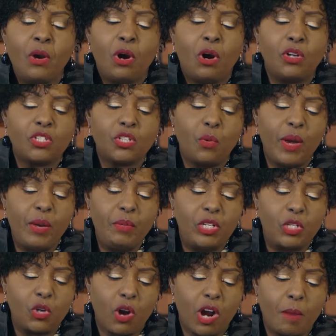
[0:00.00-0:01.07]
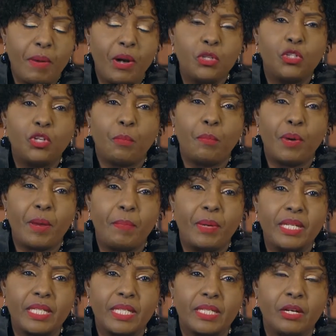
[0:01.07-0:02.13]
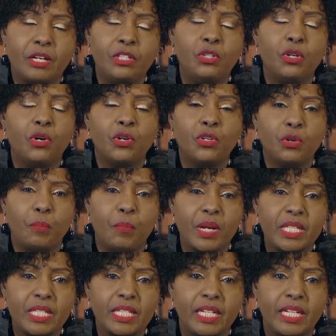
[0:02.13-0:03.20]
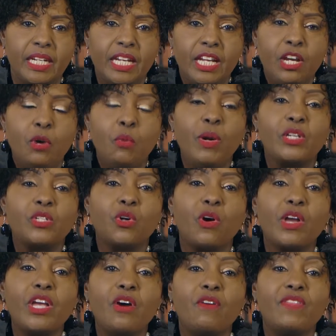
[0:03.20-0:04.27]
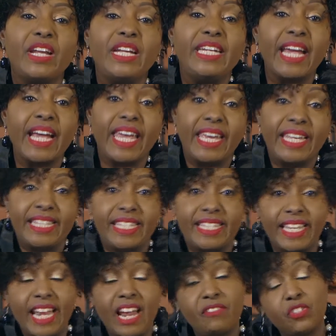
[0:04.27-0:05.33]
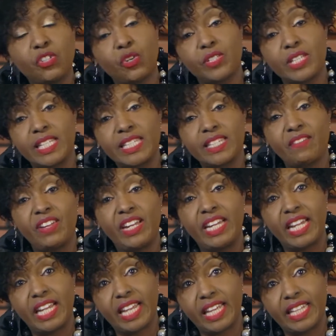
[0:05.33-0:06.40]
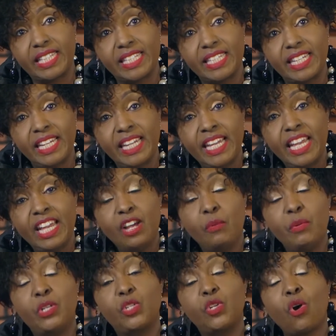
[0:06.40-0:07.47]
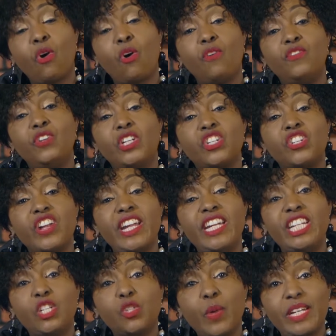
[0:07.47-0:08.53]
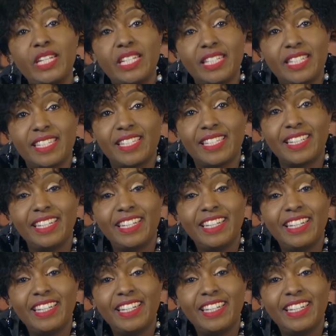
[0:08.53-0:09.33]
Also, when we talk about your purpose, your person, we're talking of the decades, and I've chosen 7 decades. We talk of your trendy 20s.